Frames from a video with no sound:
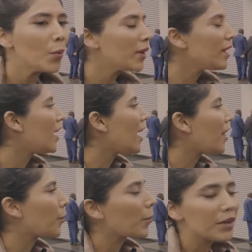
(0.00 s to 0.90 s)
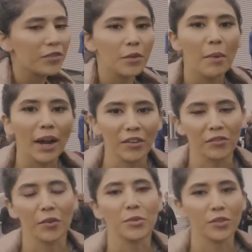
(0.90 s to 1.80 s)
We are at one of the mining
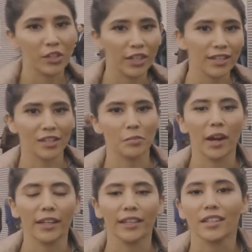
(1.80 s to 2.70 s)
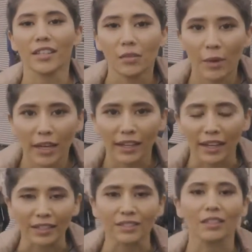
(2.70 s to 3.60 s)
firms of Genisis Mining. Genisis Mining
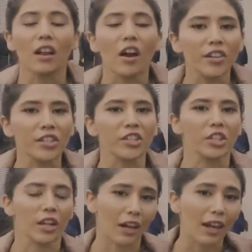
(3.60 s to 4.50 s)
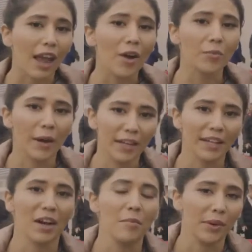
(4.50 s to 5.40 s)
is the largest cloud
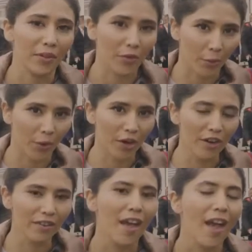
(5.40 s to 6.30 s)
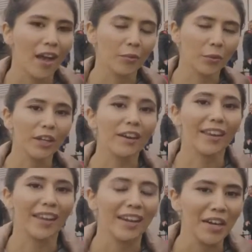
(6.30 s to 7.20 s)
mining company of the world, and we are
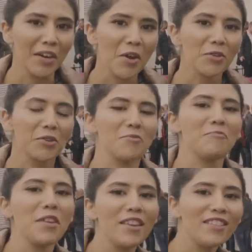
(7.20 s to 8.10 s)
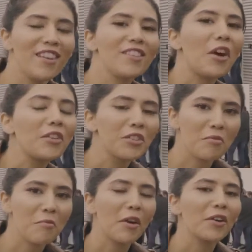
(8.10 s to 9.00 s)
here to meet
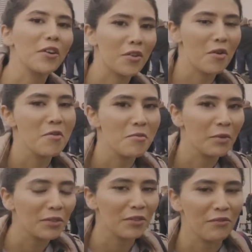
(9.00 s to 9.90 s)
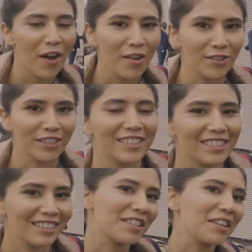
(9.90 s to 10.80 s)
Dr. Marco Krohn, one of the founders.
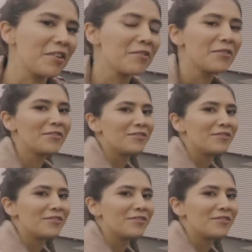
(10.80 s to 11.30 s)
Let's go.